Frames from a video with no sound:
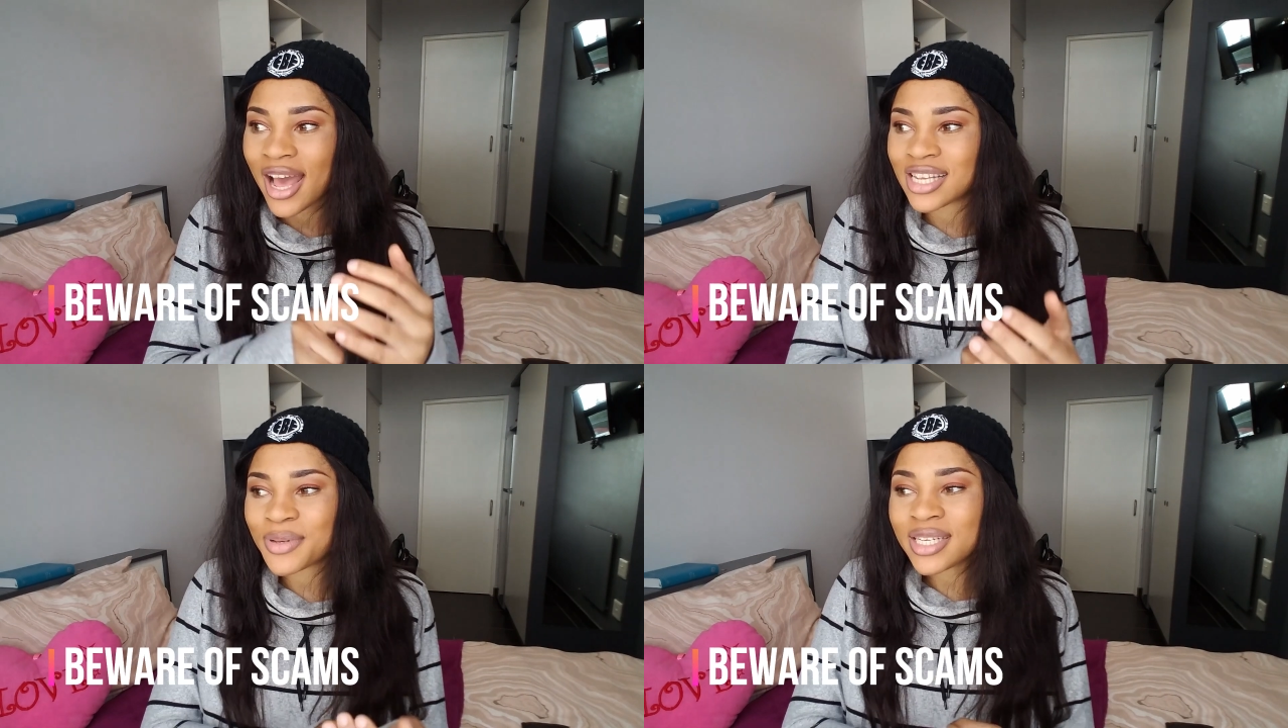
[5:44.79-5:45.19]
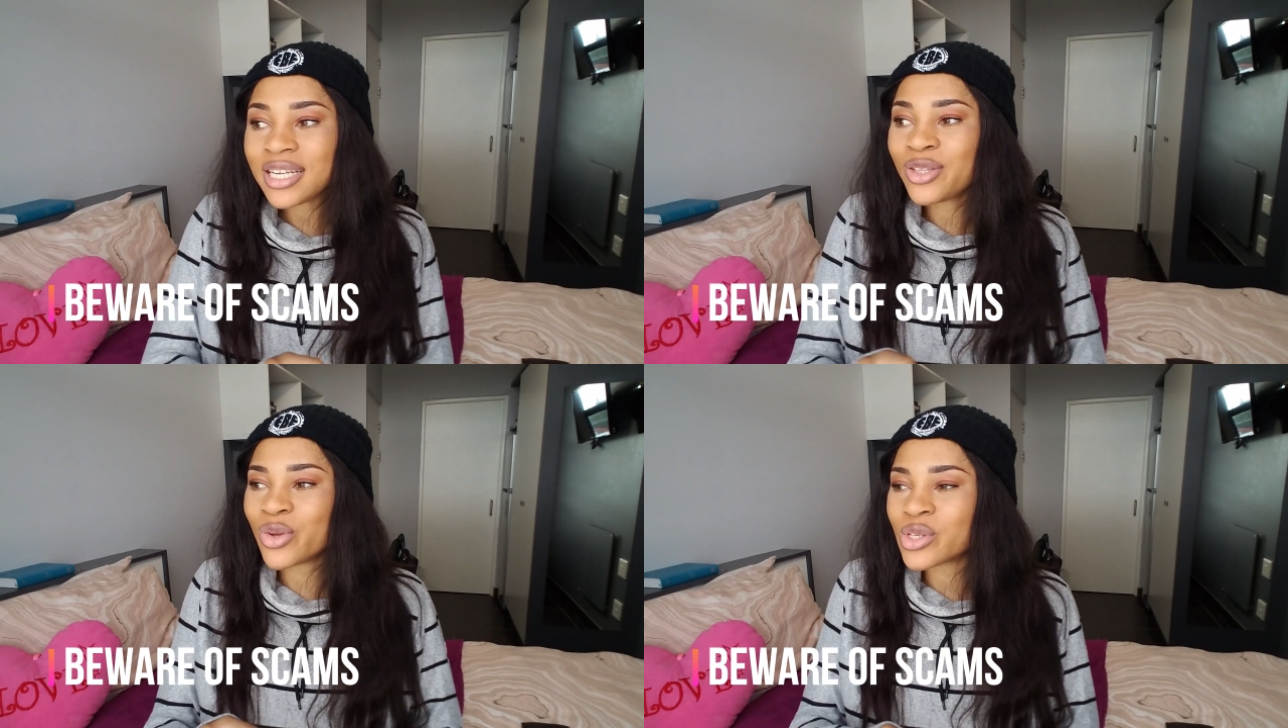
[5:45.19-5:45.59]

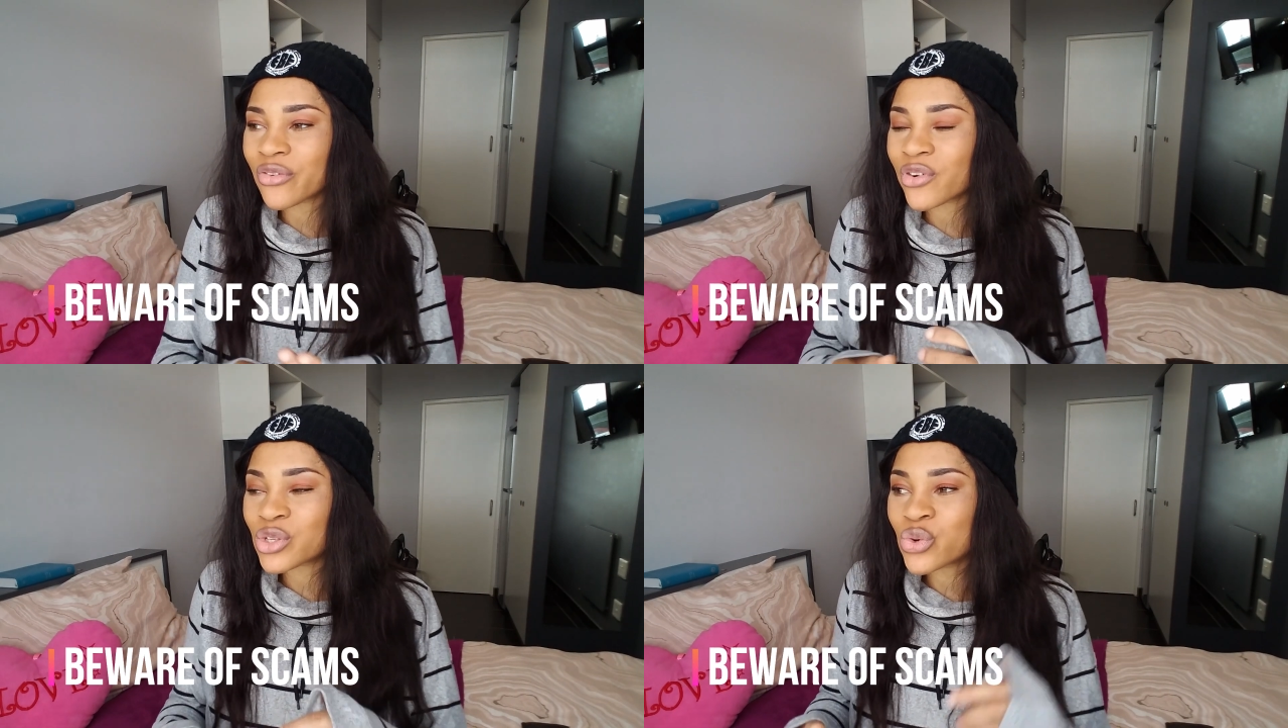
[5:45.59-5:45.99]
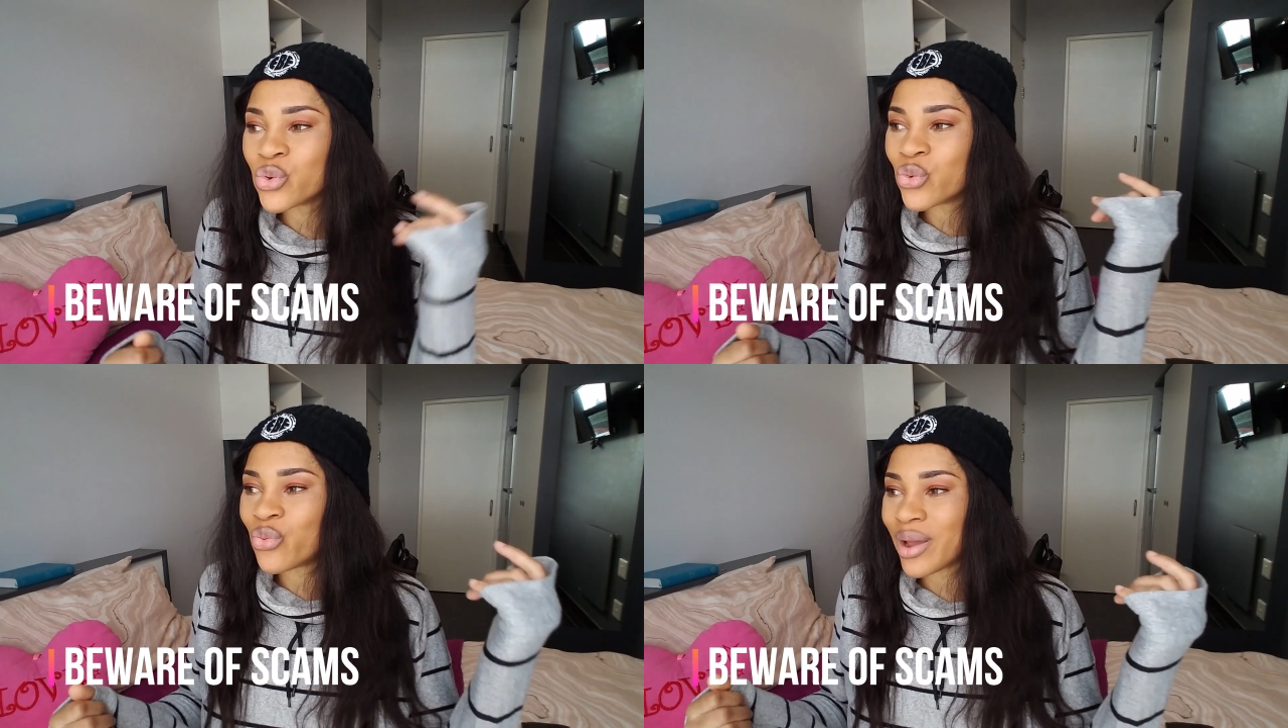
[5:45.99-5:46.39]
Especially those of us
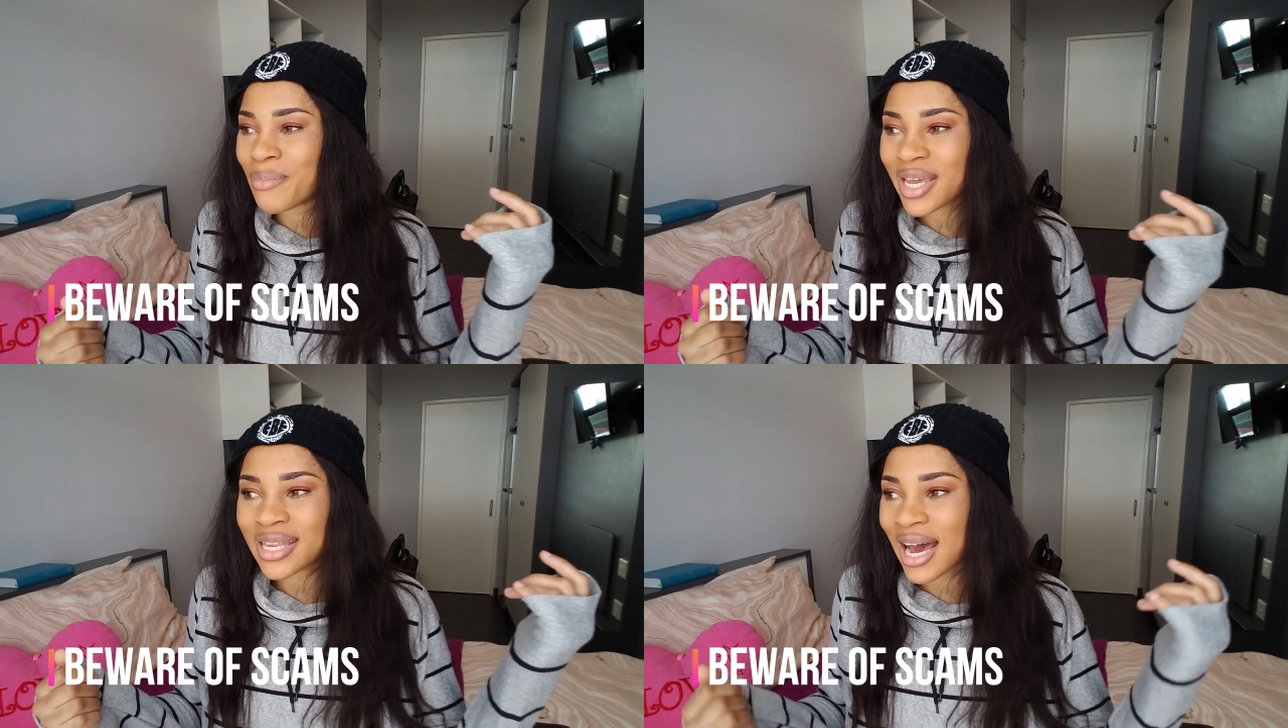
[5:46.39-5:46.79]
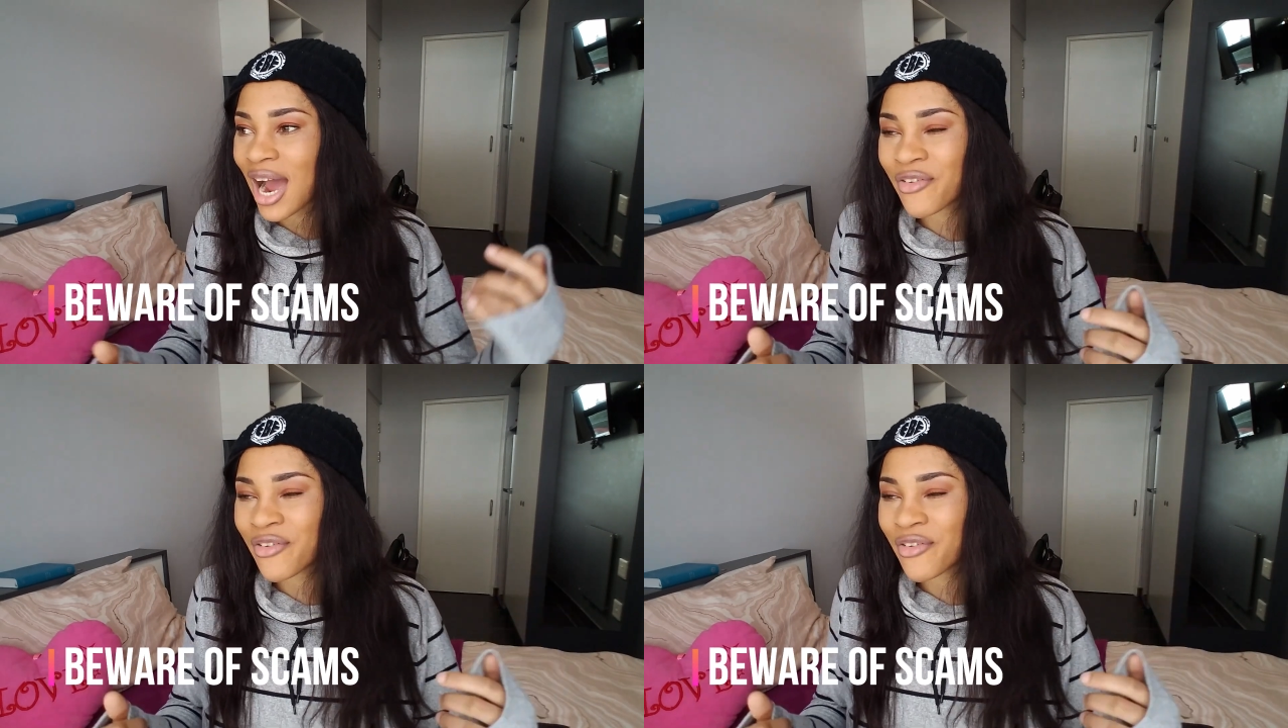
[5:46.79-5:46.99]
who were making our